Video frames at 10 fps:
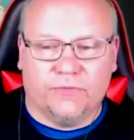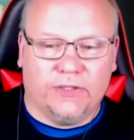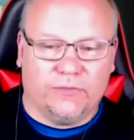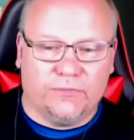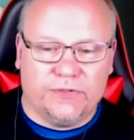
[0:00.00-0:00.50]

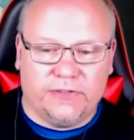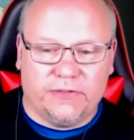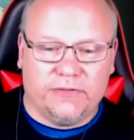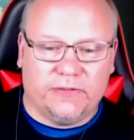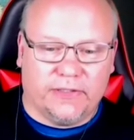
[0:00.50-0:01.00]
Well,
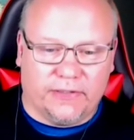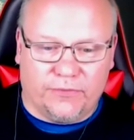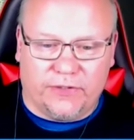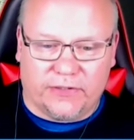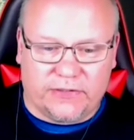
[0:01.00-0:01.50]
we
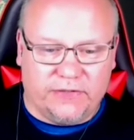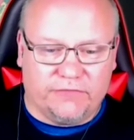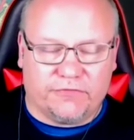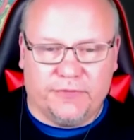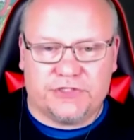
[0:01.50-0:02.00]
got the
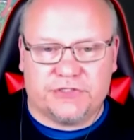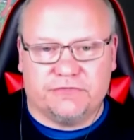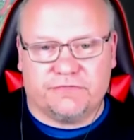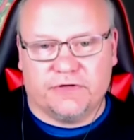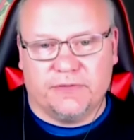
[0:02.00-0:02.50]
information
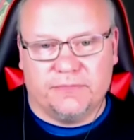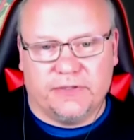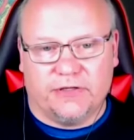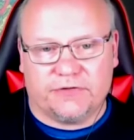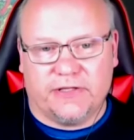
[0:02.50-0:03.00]
from
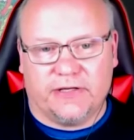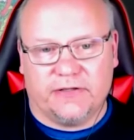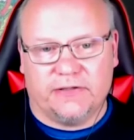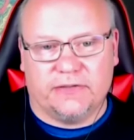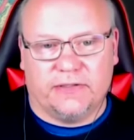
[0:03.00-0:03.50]
Health
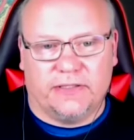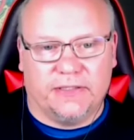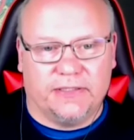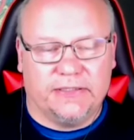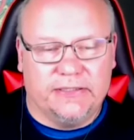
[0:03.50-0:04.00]

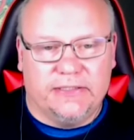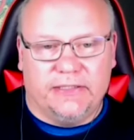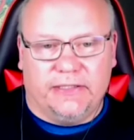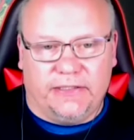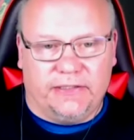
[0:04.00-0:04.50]
Canada
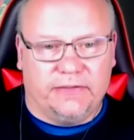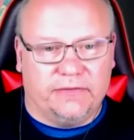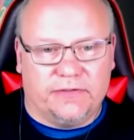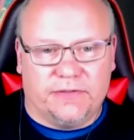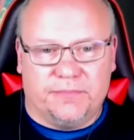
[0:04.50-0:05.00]

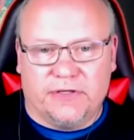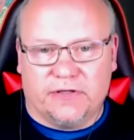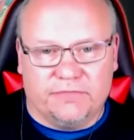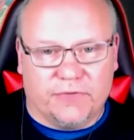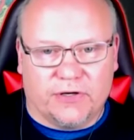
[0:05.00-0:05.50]
in the middle
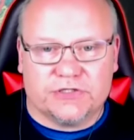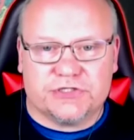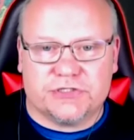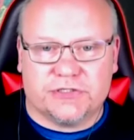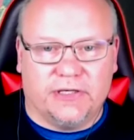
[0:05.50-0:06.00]
of
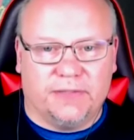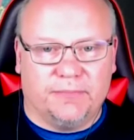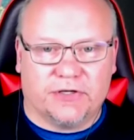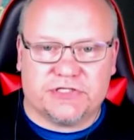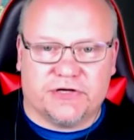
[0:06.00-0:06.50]
March.
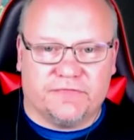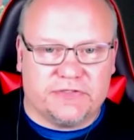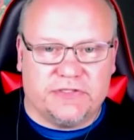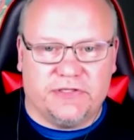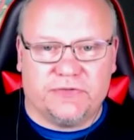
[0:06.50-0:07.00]
March
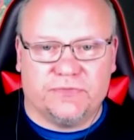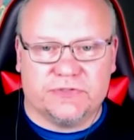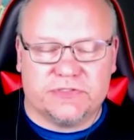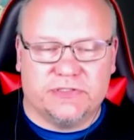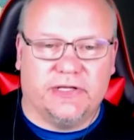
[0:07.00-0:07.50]
17th
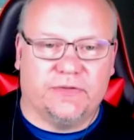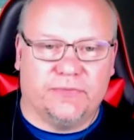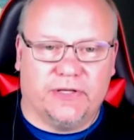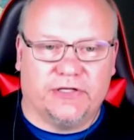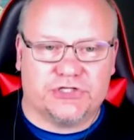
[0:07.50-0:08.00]
was the day that
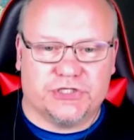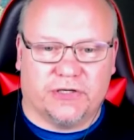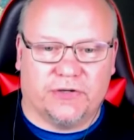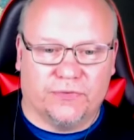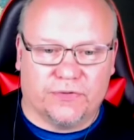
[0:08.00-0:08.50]
we had to shut
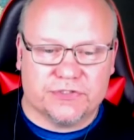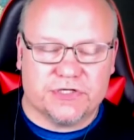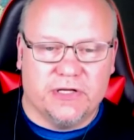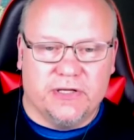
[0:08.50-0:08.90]
our doors.